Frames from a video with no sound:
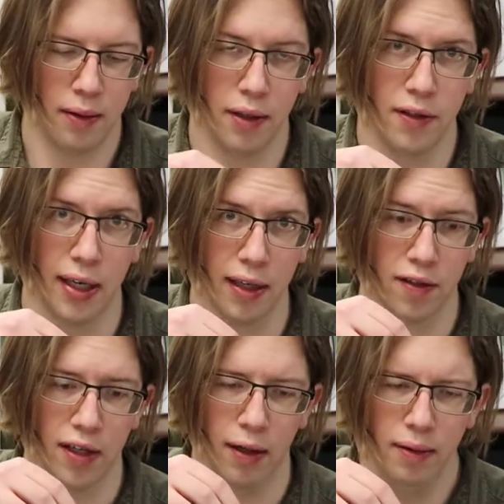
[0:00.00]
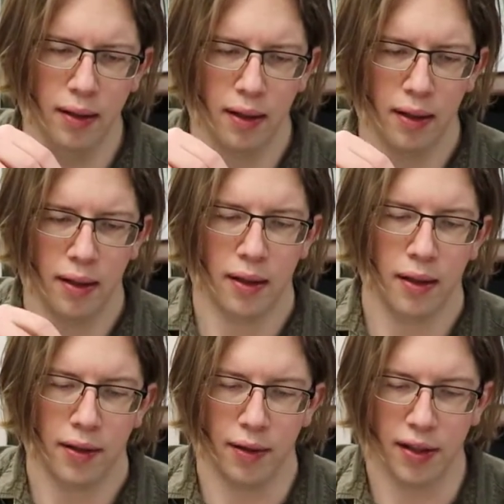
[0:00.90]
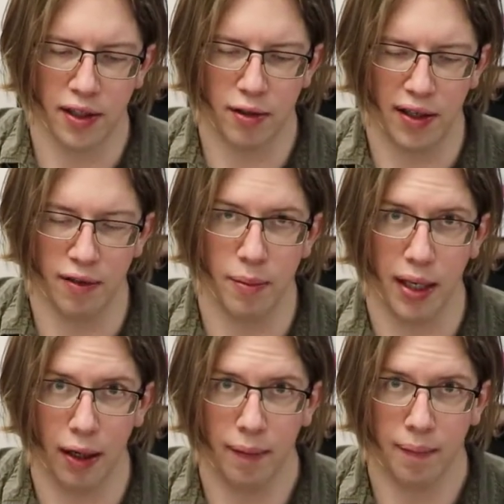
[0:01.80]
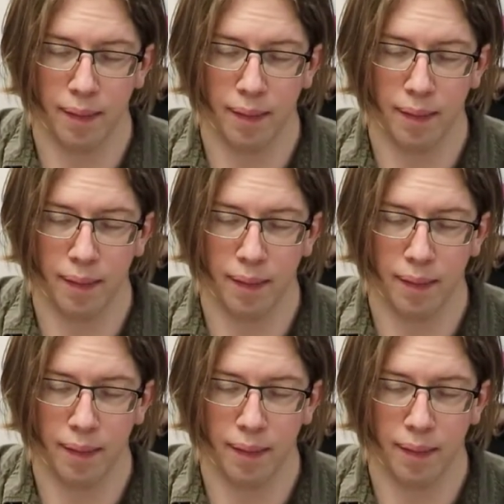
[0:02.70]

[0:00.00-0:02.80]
just like so, to this transmitter.